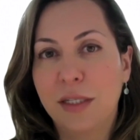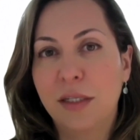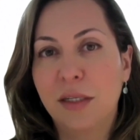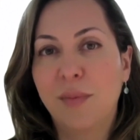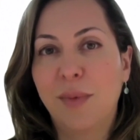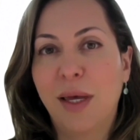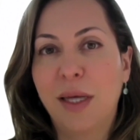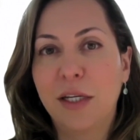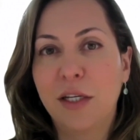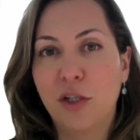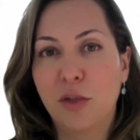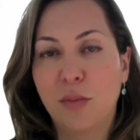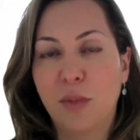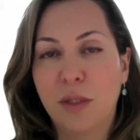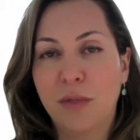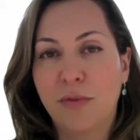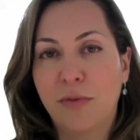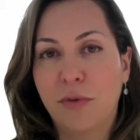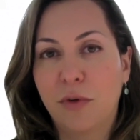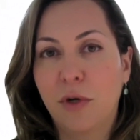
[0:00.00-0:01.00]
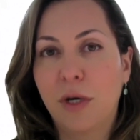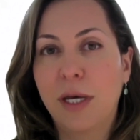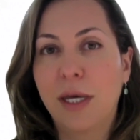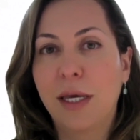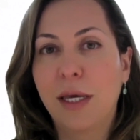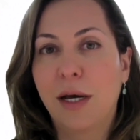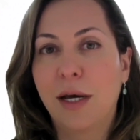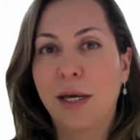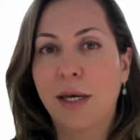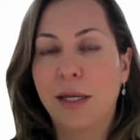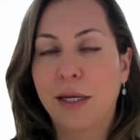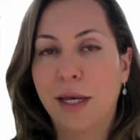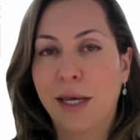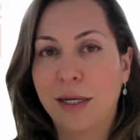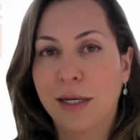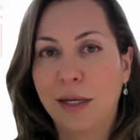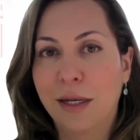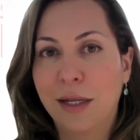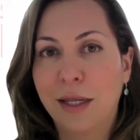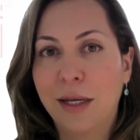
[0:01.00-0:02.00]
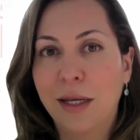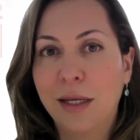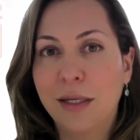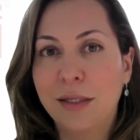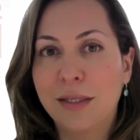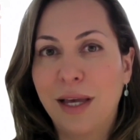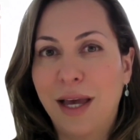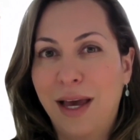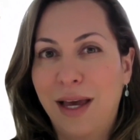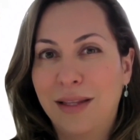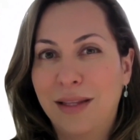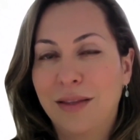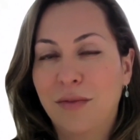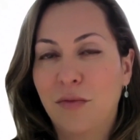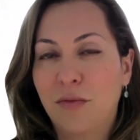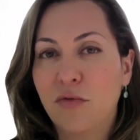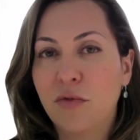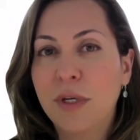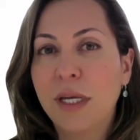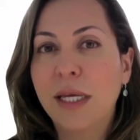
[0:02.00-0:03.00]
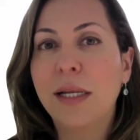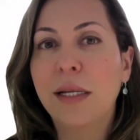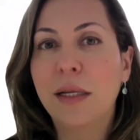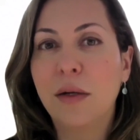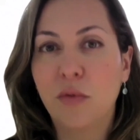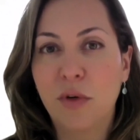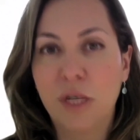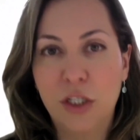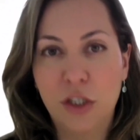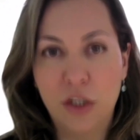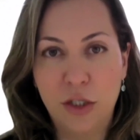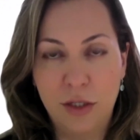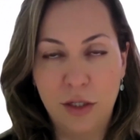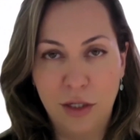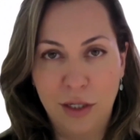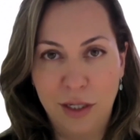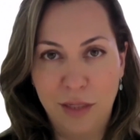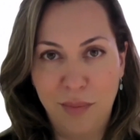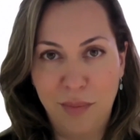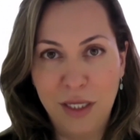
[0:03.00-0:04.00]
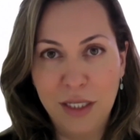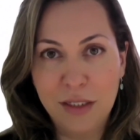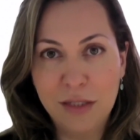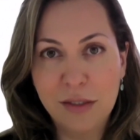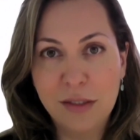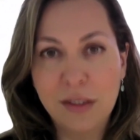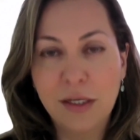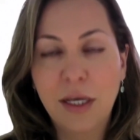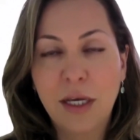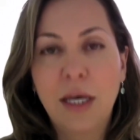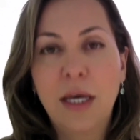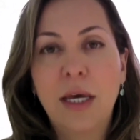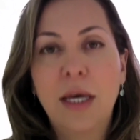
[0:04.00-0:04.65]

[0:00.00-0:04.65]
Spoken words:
management for AI and analytics had really reached their limits.